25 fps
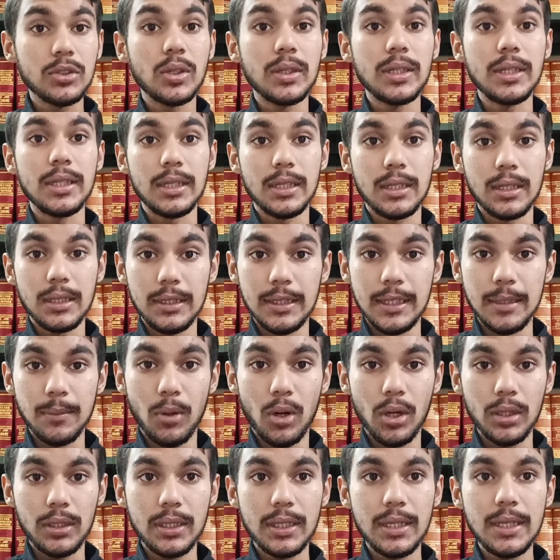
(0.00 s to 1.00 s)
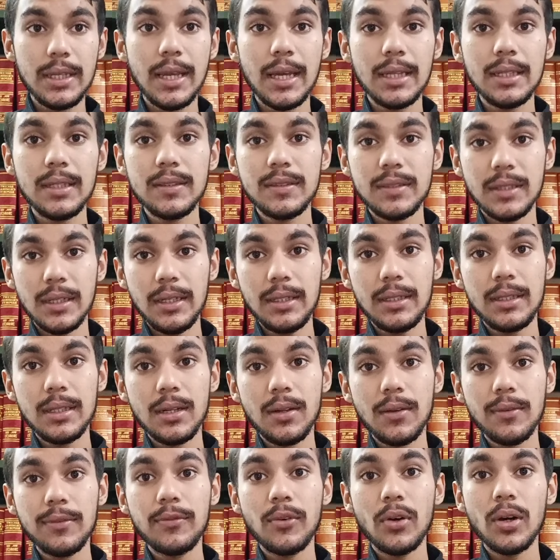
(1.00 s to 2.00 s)
sorry, laboratory and a
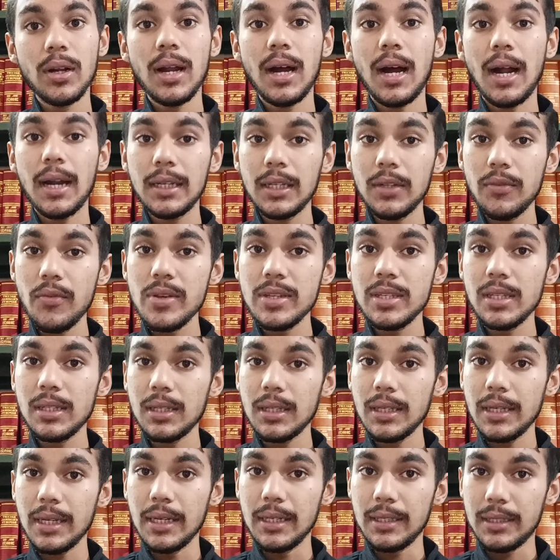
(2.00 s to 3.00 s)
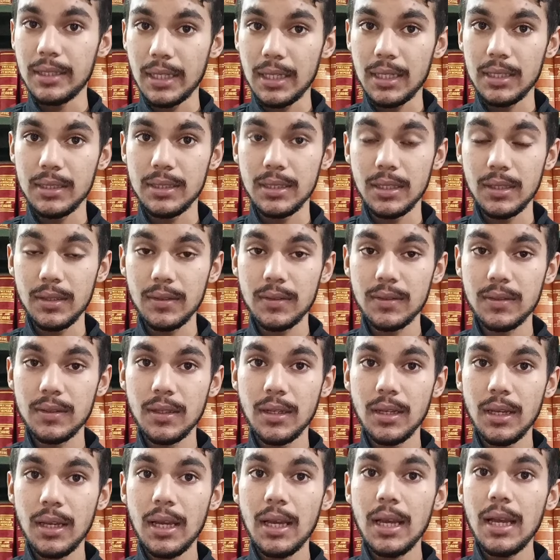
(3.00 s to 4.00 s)
center for artificial intelligence
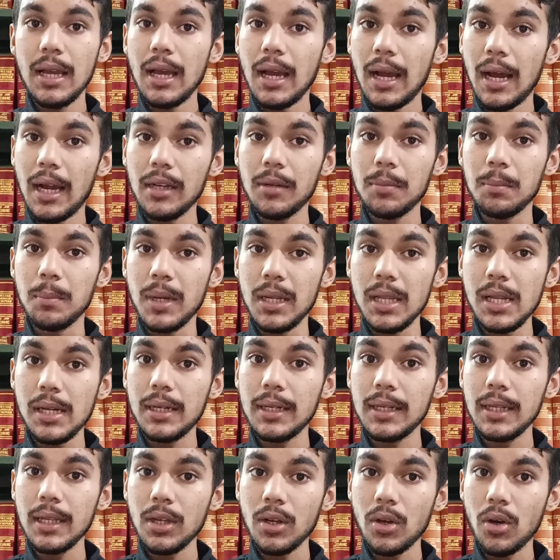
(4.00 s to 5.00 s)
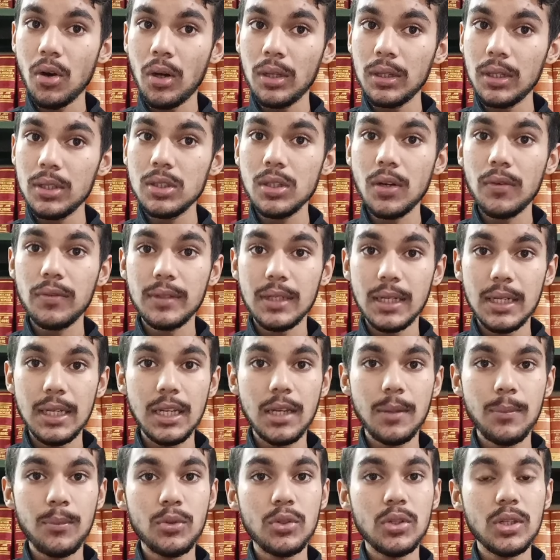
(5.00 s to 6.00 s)
at Military College of
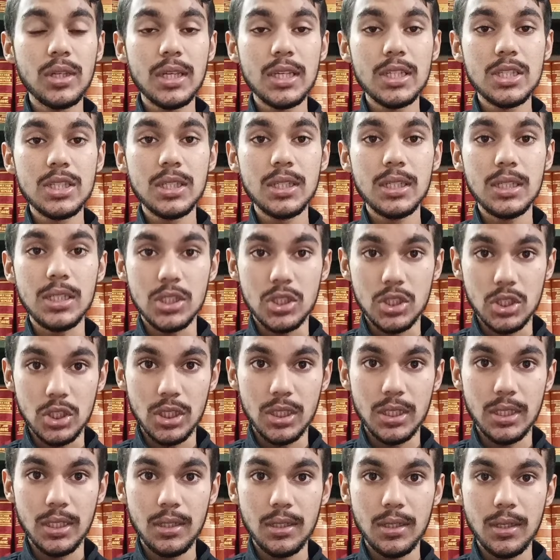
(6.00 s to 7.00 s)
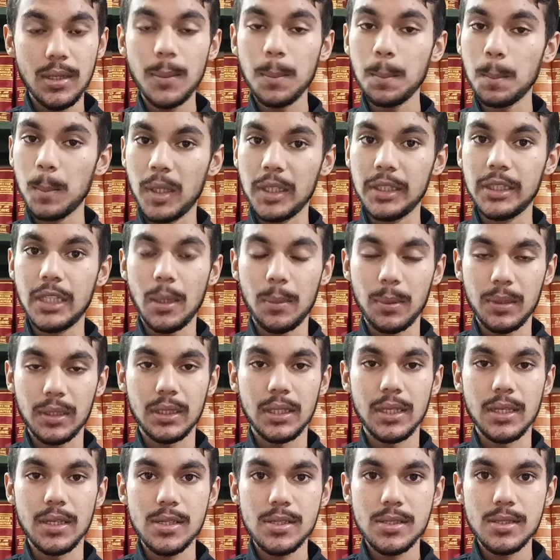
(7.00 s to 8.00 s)
Telecommunication Engineering, Madhya
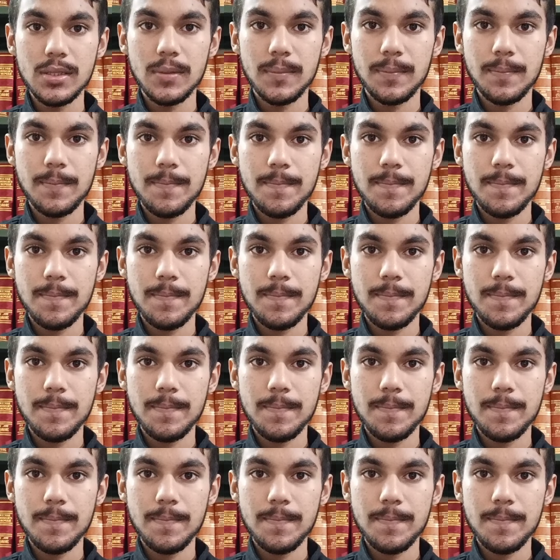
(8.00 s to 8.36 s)
Pradesh.